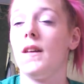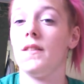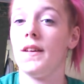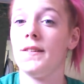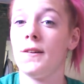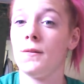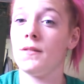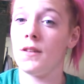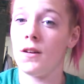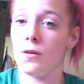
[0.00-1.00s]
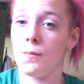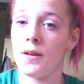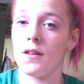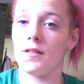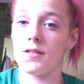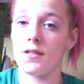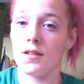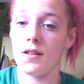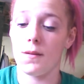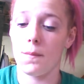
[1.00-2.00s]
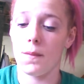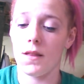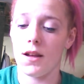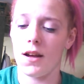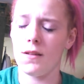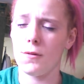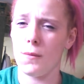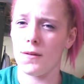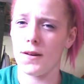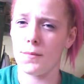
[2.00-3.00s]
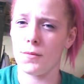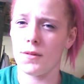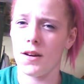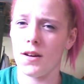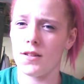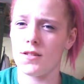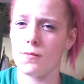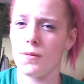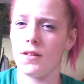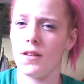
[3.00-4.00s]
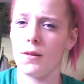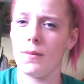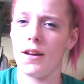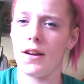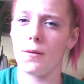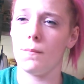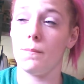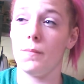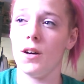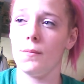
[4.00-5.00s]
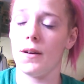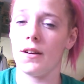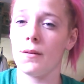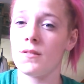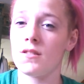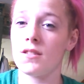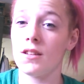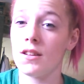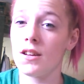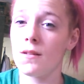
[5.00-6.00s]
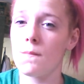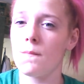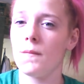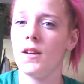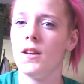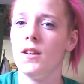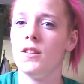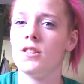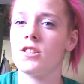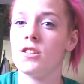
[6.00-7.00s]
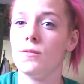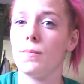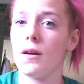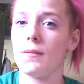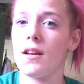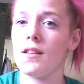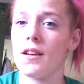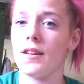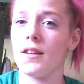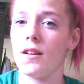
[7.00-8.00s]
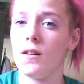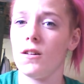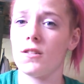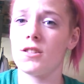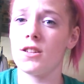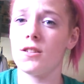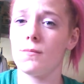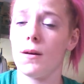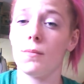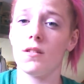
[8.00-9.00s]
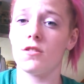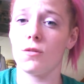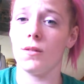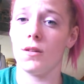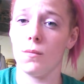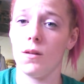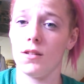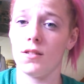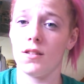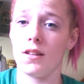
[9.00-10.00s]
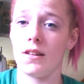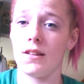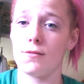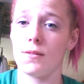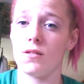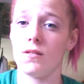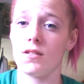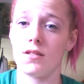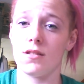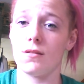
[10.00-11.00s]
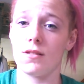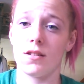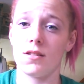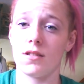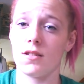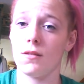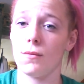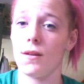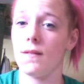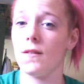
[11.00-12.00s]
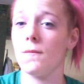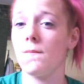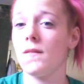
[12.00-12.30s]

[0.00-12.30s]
they don't know because I don't think my grandpa would care because he's pretty laid back. But my grandma Silly, she would probably not like it at all. My brother's 21 and he's been doing it since he was like 16 or whatever.